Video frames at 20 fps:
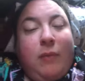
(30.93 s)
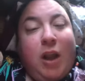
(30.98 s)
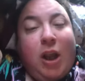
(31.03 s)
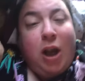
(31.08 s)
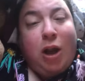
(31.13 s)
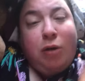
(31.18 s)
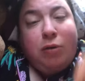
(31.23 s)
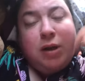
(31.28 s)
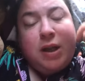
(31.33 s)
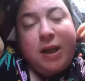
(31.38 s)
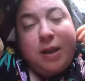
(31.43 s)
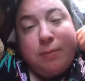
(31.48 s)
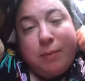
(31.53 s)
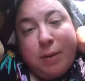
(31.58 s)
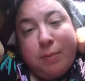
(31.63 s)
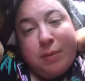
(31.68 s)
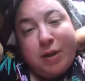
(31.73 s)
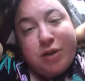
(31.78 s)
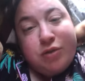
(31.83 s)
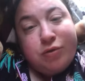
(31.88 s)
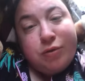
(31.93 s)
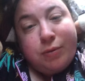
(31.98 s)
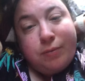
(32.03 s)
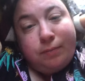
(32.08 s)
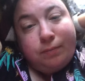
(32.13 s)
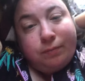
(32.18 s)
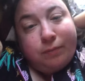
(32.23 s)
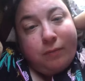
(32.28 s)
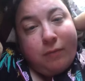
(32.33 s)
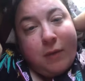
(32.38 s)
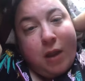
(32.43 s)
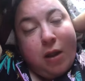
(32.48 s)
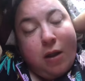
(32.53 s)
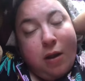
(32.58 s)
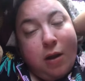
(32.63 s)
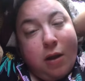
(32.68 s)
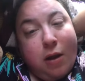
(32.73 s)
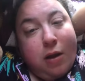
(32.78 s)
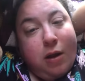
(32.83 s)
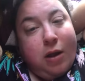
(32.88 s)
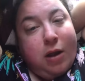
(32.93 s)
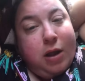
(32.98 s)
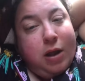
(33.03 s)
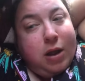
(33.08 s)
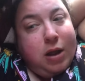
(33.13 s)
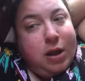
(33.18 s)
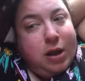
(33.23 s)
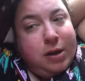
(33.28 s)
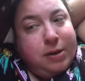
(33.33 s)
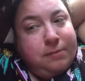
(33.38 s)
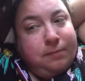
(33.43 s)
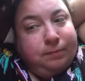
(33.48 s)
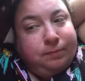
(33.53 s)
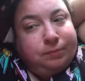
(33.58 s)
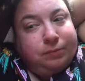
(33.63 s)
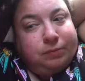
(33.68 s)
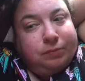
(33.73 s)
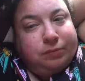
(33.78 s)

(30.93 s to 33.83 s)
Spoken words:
Only in my bedroom. My